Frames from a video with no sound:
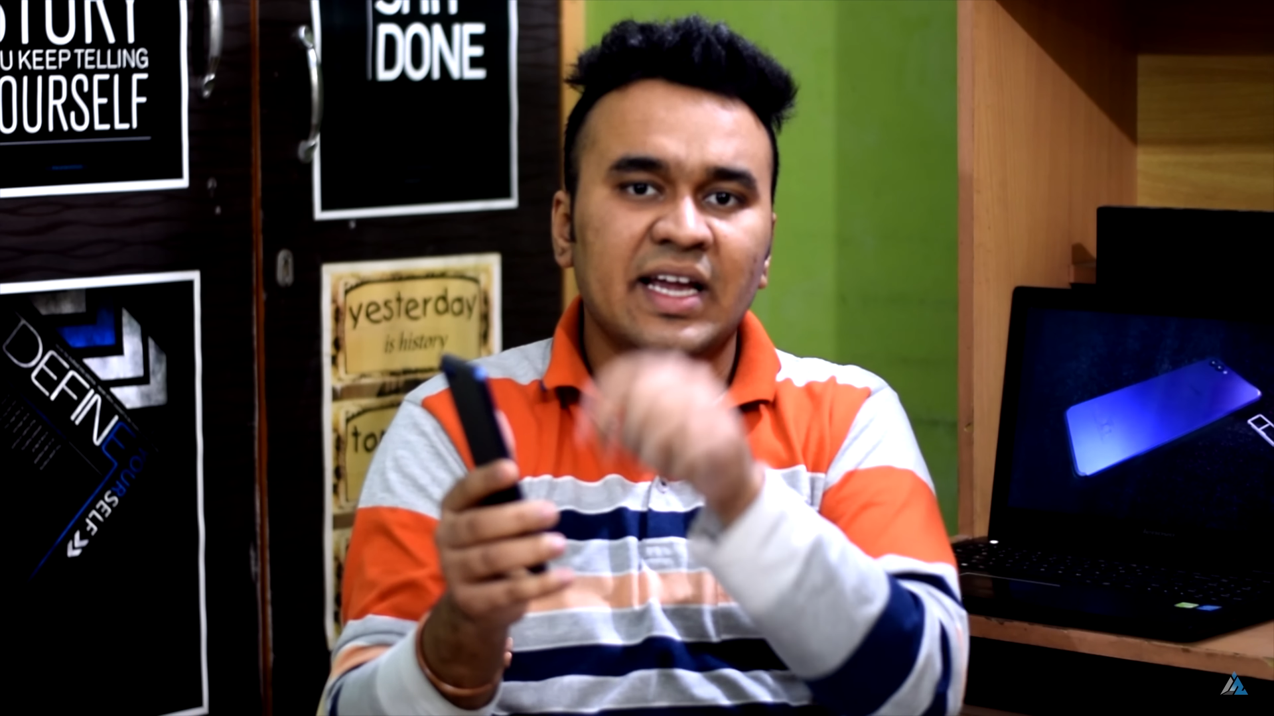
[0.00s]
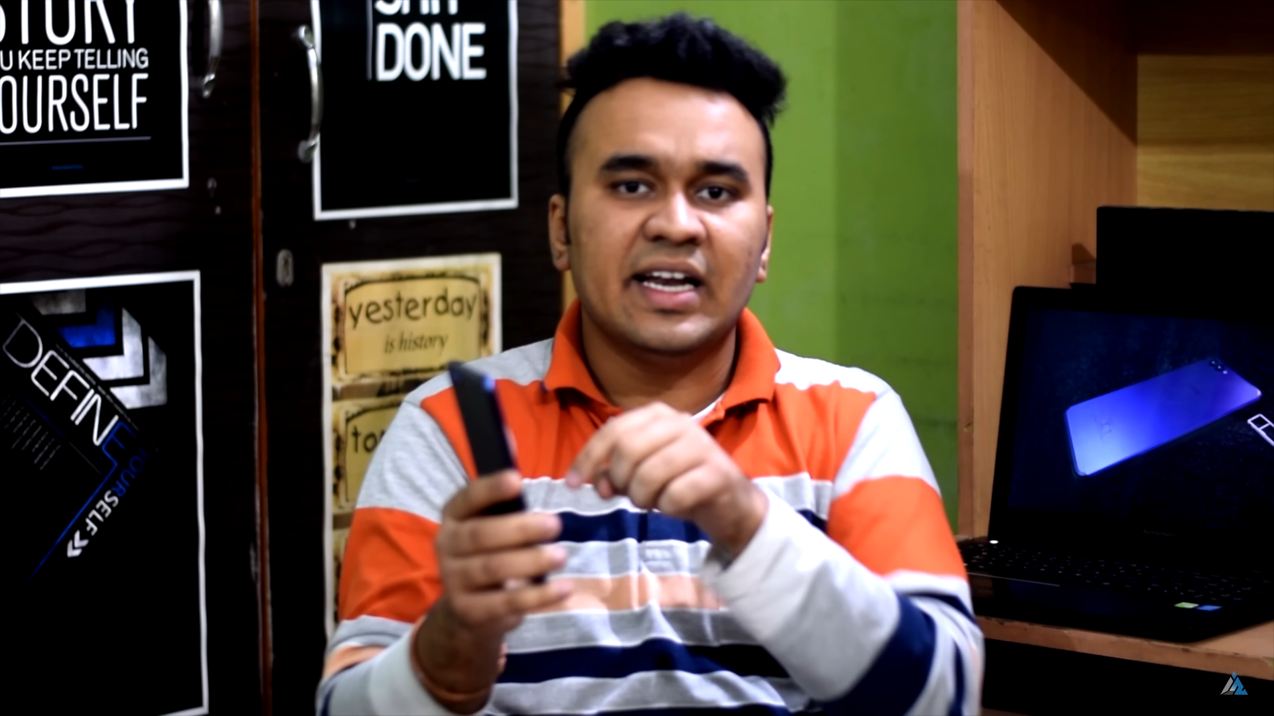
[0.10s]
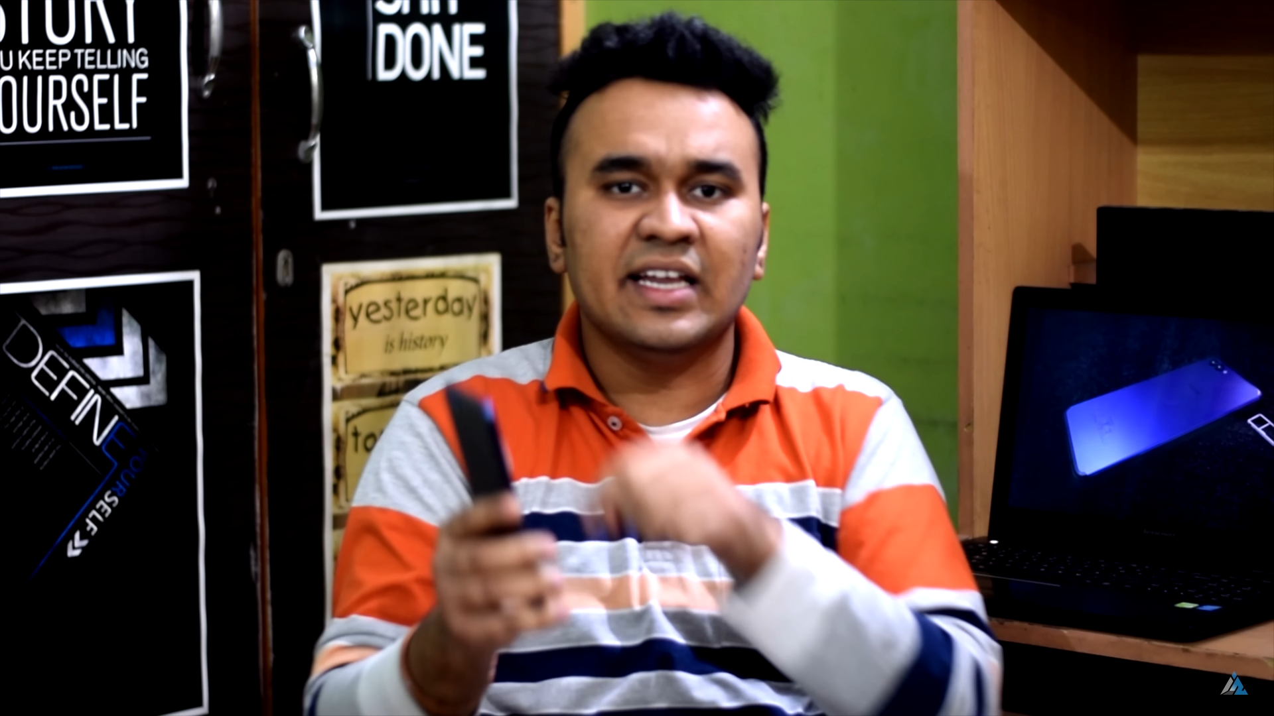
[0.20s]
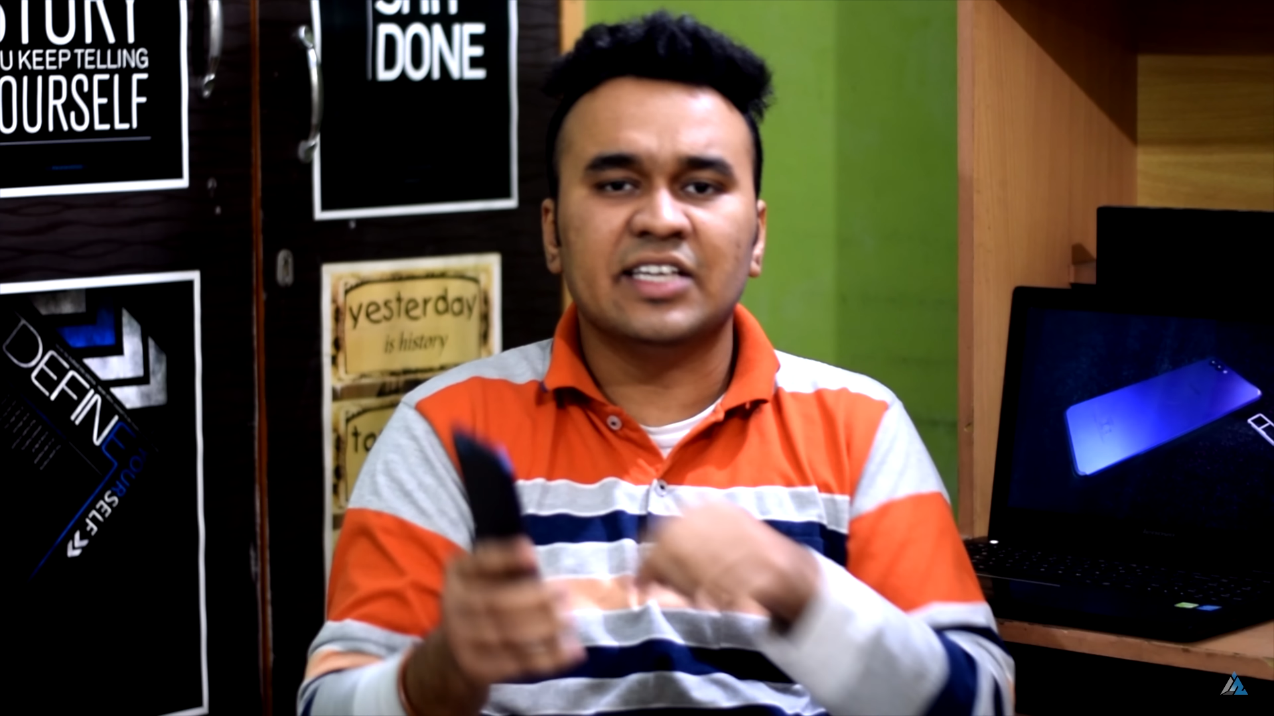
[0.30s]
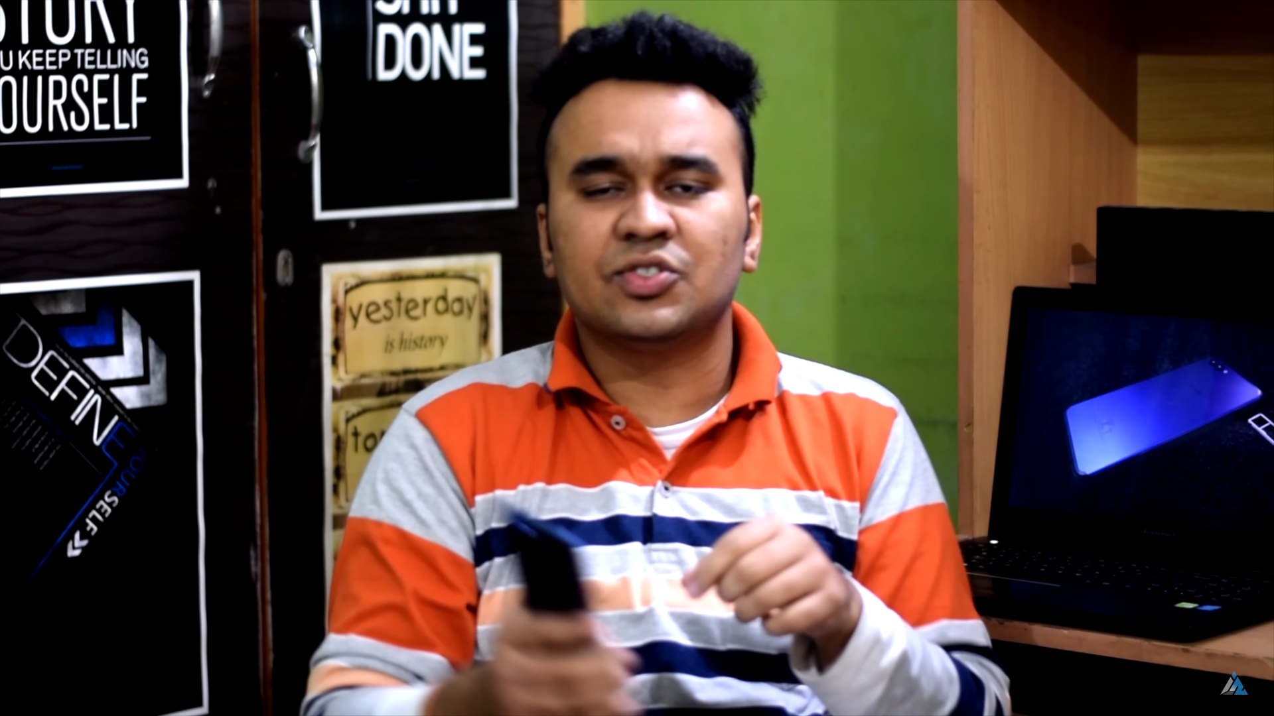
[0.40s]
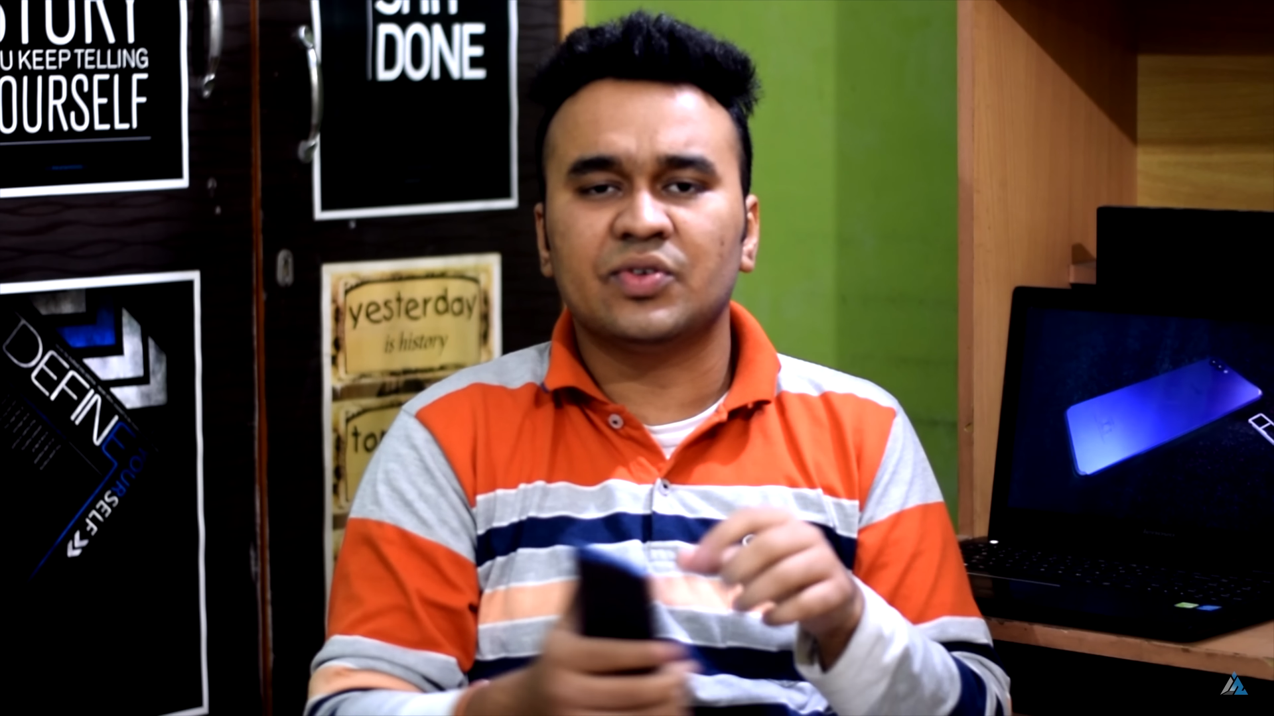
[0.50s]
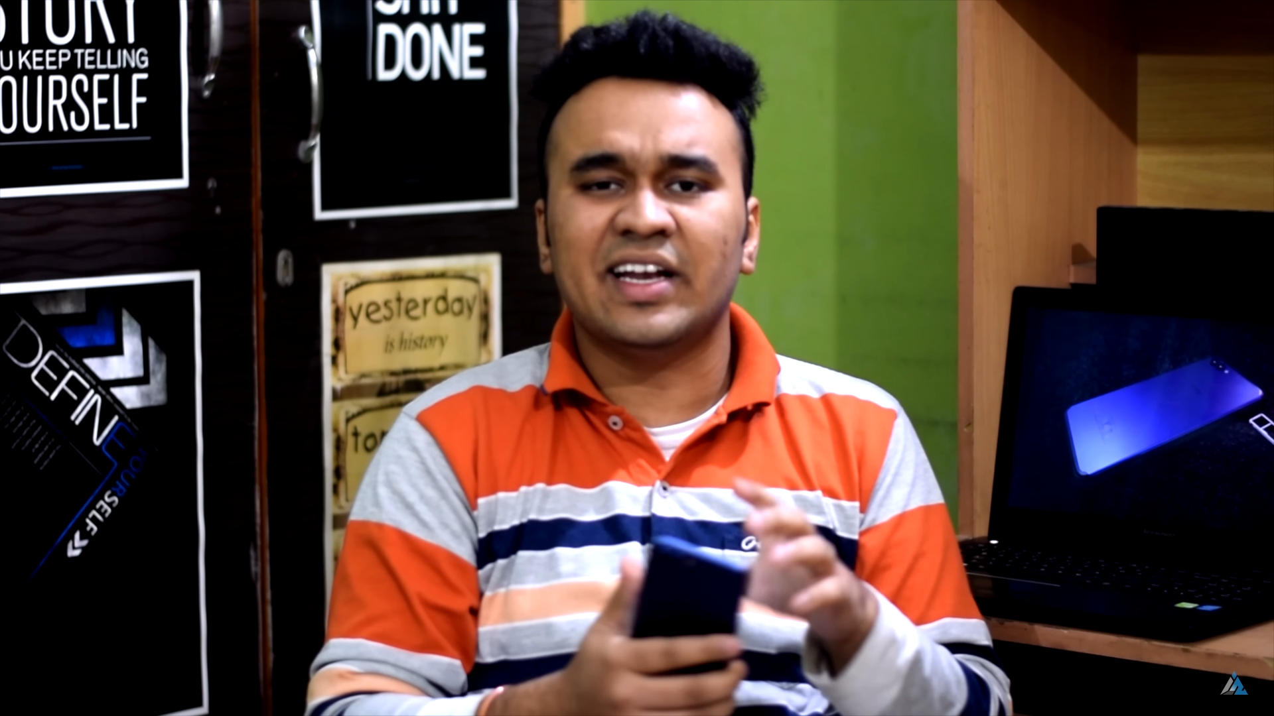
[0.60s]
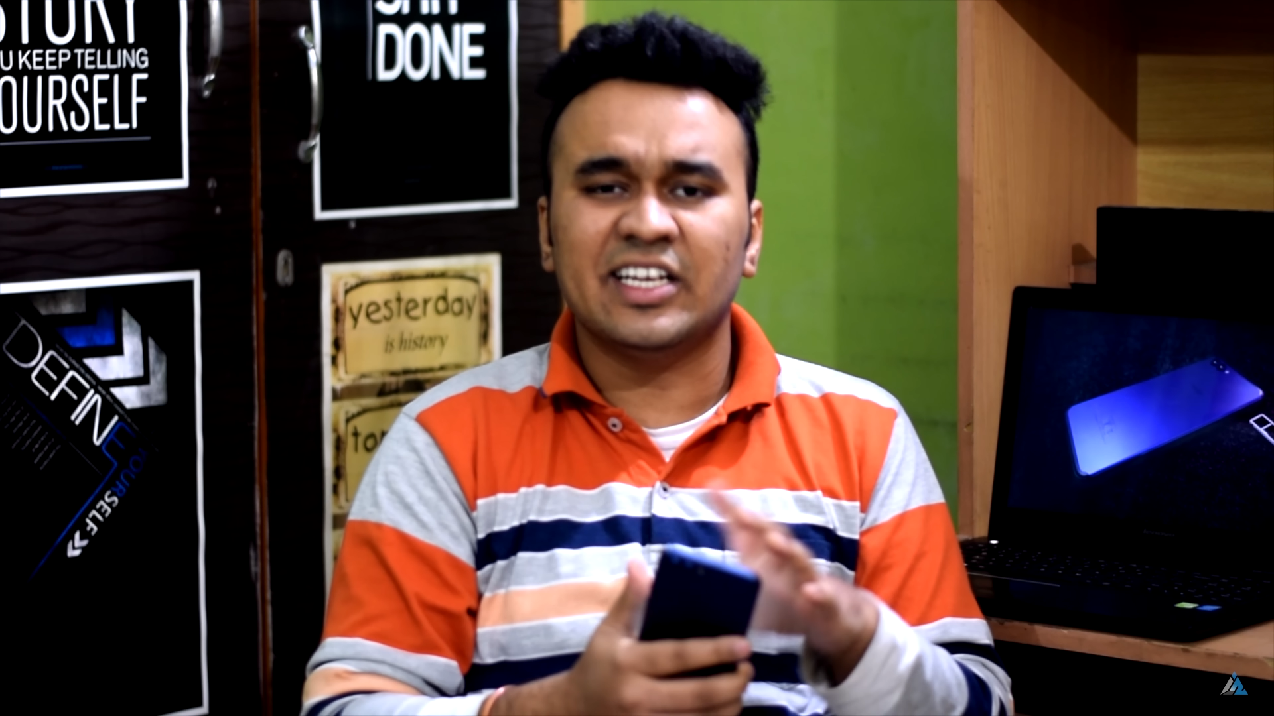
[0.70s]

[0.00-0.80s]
18:9